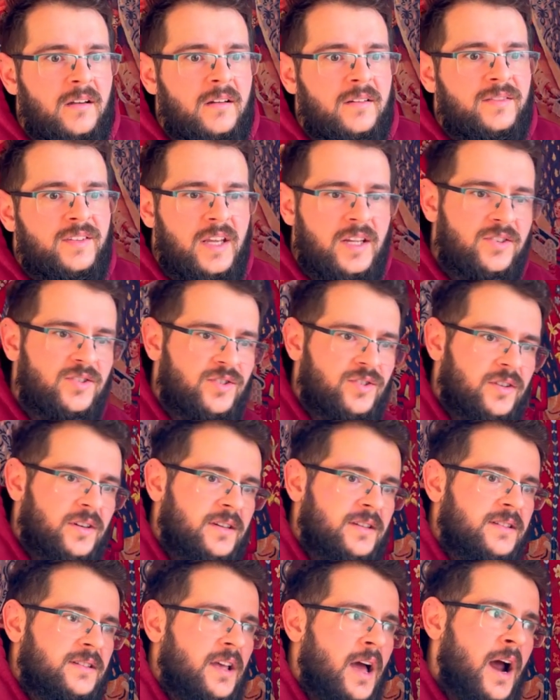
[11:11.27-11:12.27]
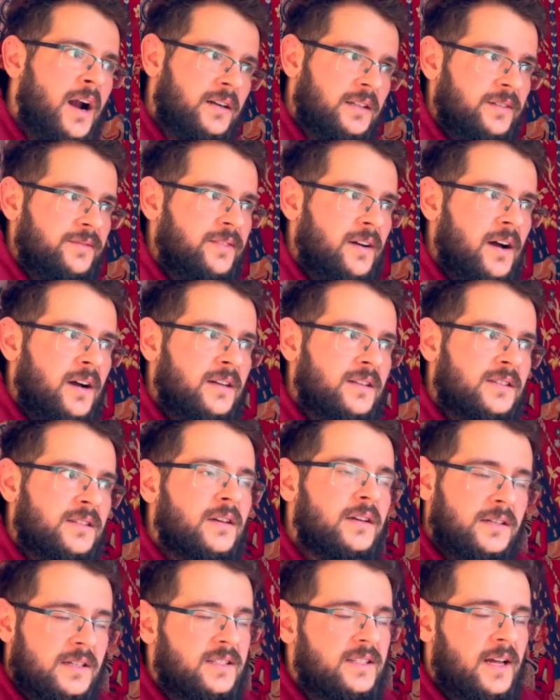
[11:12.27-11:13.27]
dangerous artifacts,
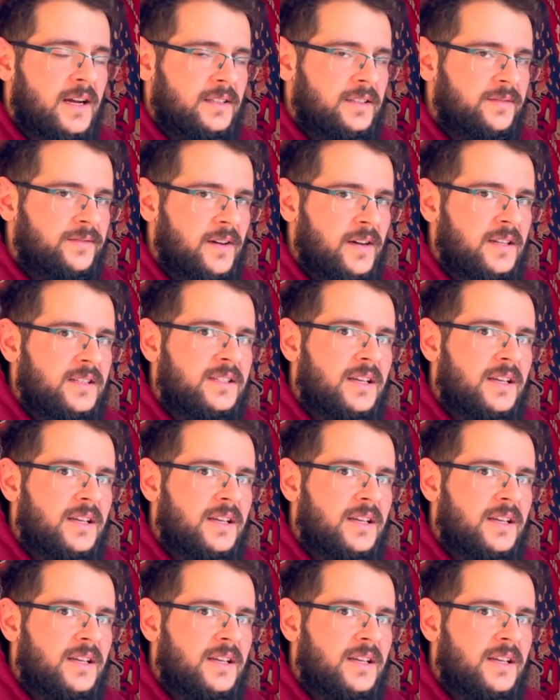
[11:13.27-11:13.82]
cursed artifacts,